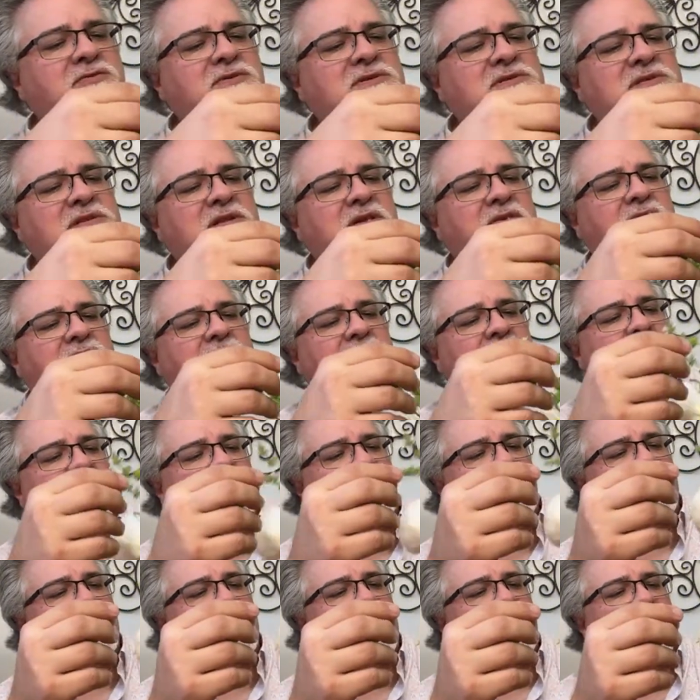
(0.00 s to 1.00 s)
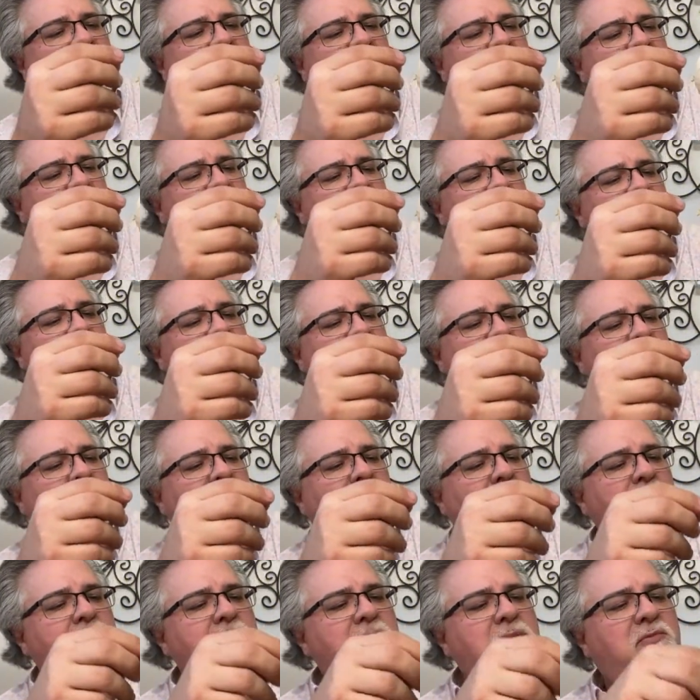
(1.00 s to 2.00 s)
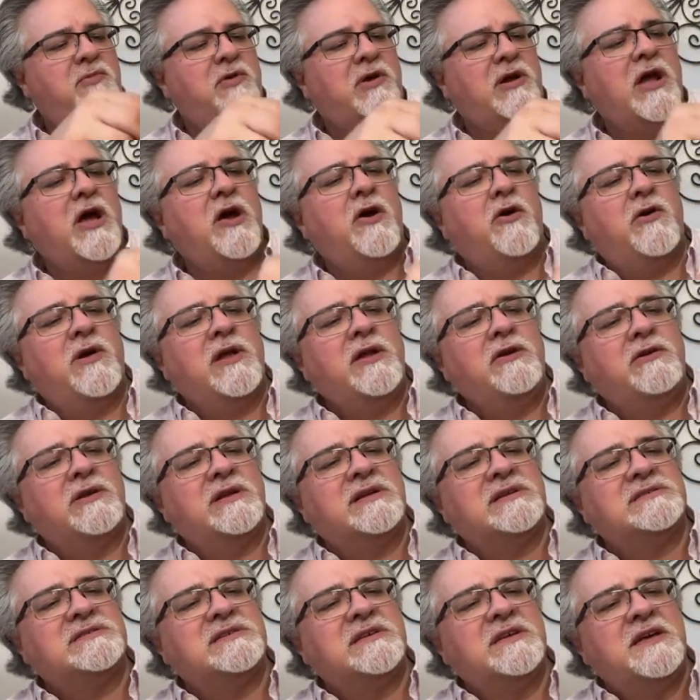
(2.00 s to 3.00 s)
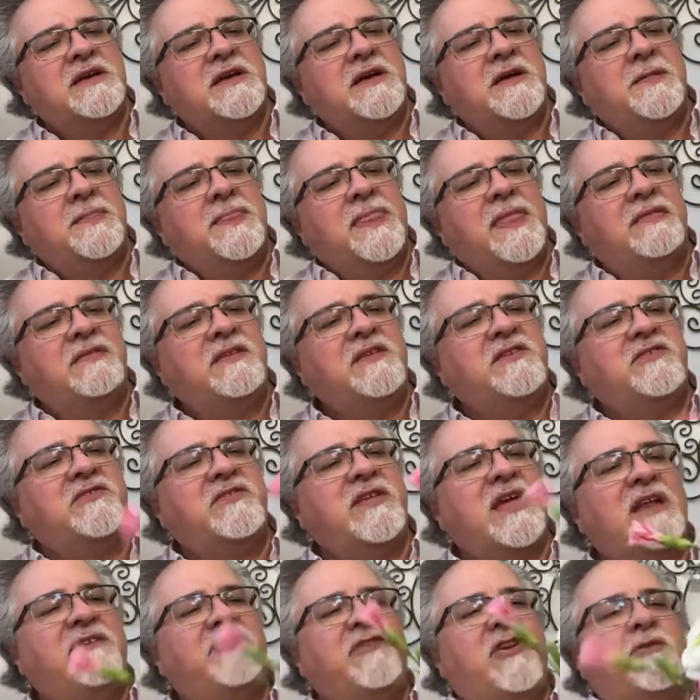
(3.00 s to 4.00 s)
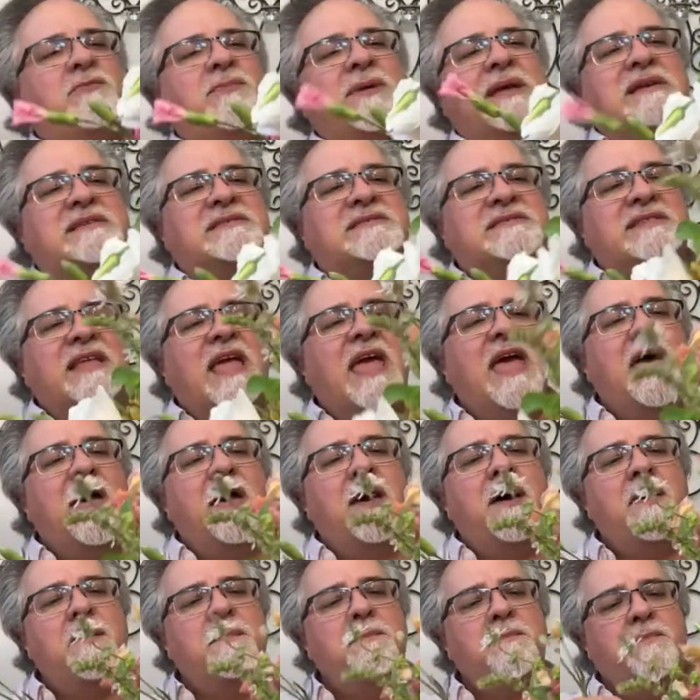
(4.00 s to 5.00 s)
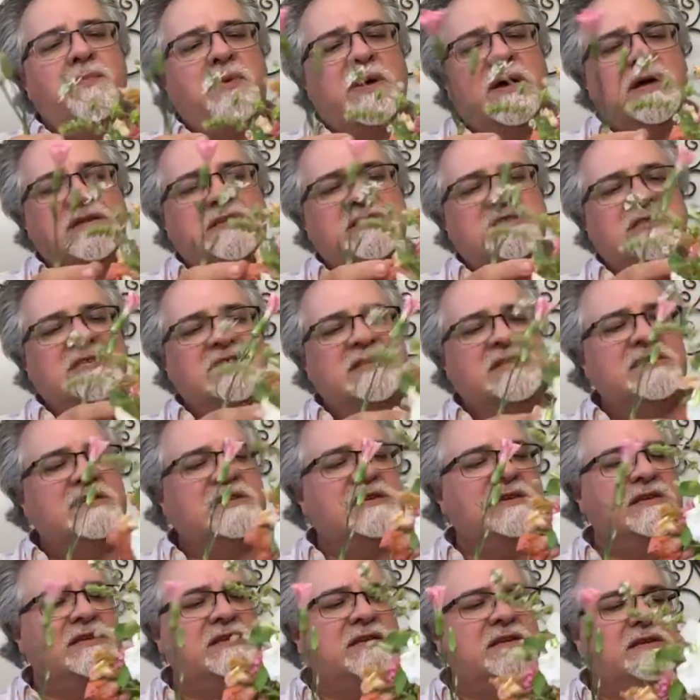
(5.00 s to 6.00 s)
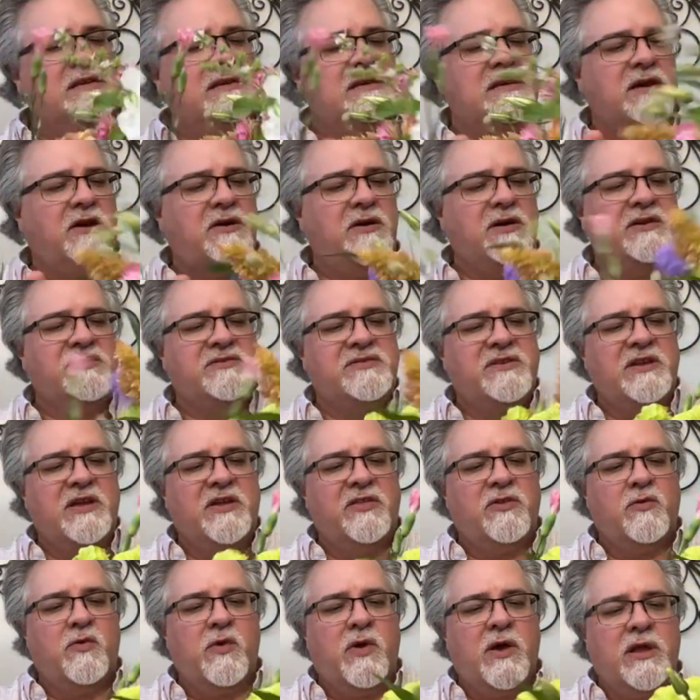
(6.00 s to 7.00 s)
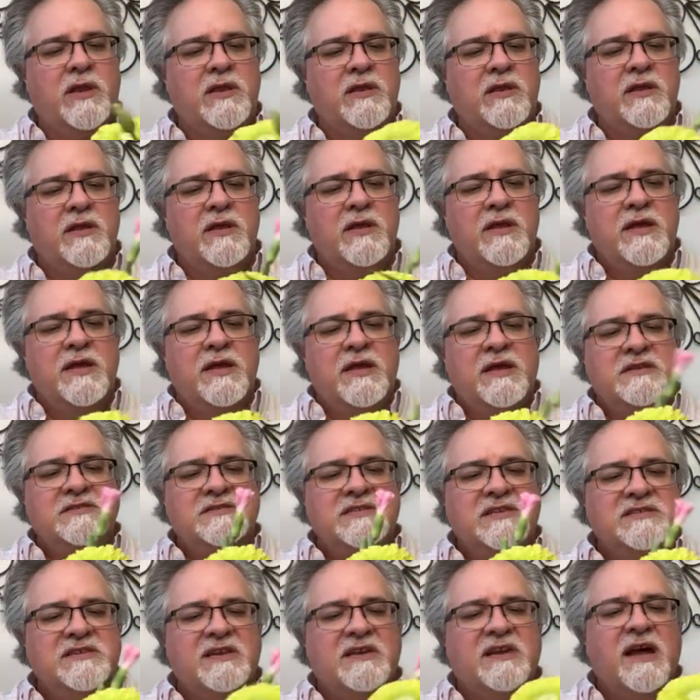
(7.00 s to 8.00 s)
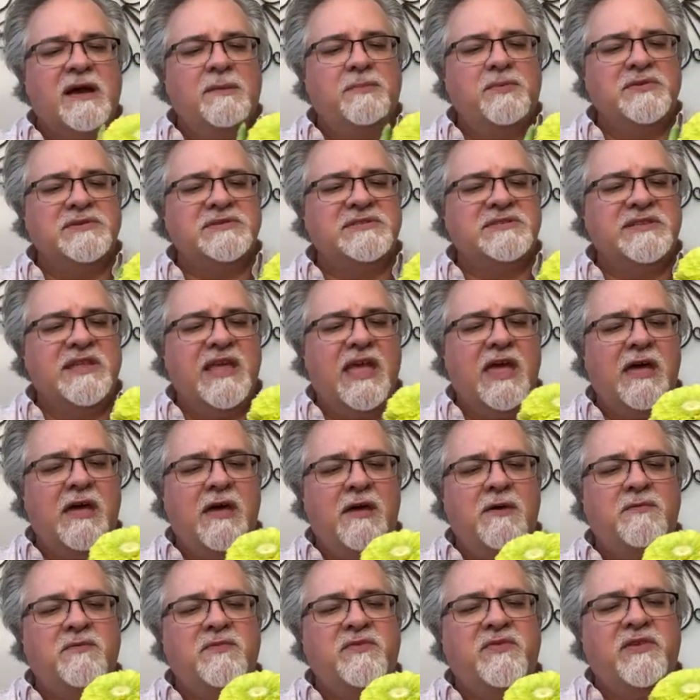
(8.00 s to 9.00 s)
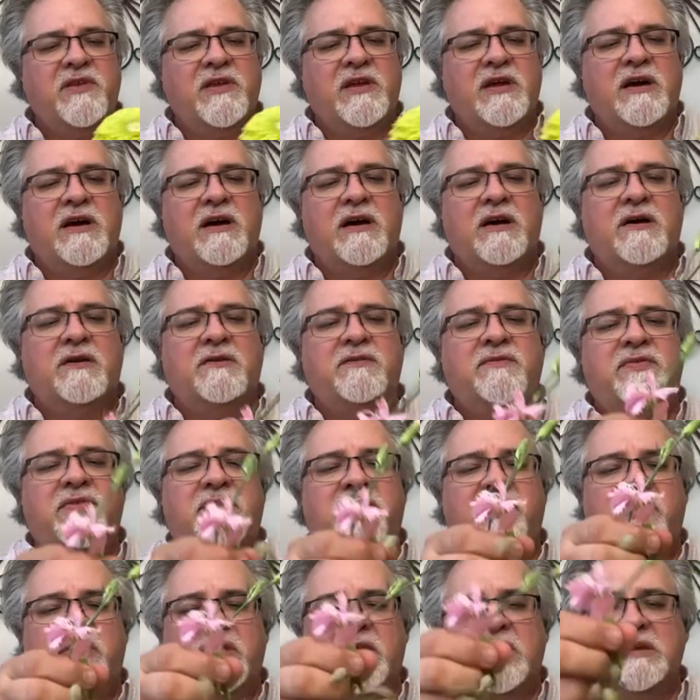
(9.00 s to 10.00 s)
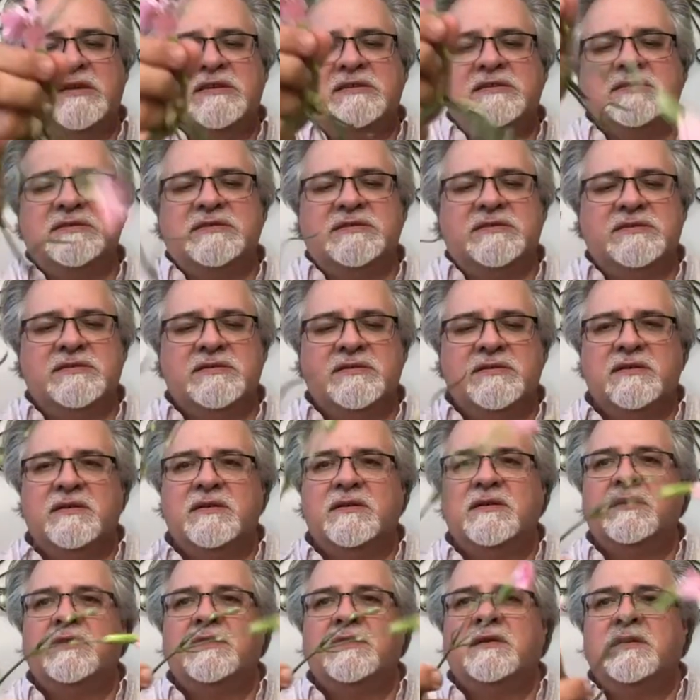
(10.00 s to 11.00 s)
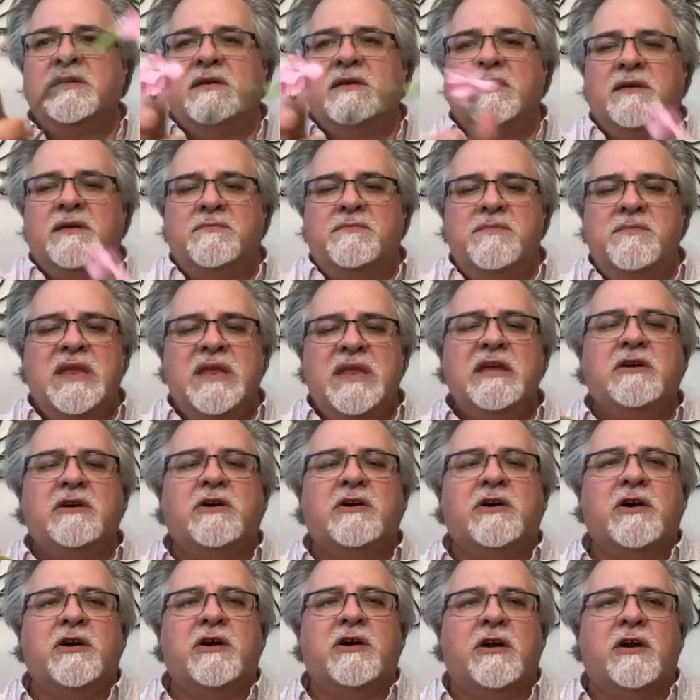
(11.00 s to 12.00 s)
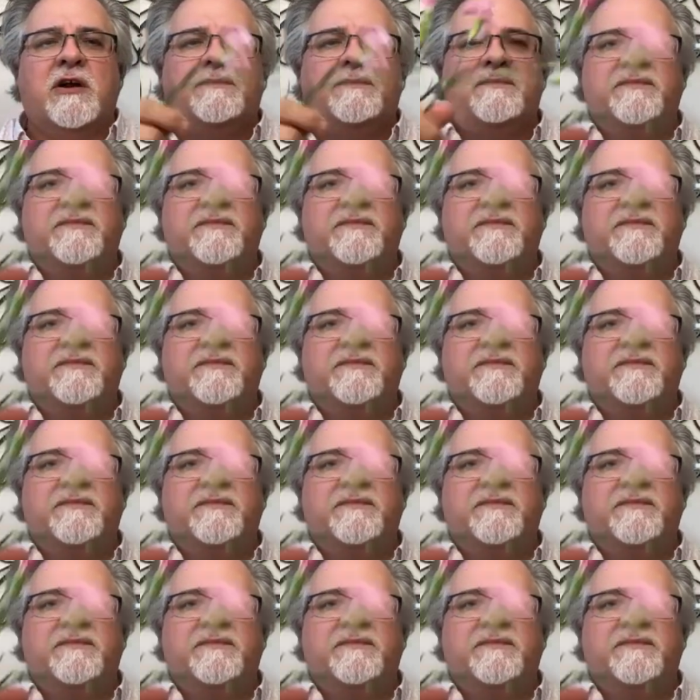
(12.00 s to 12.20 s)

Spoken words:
was different. Maybe not, maybe I'm remembering. Oh, here it is. And this is not a very big stem, but here's another one. She has a couple stems of this mini carn.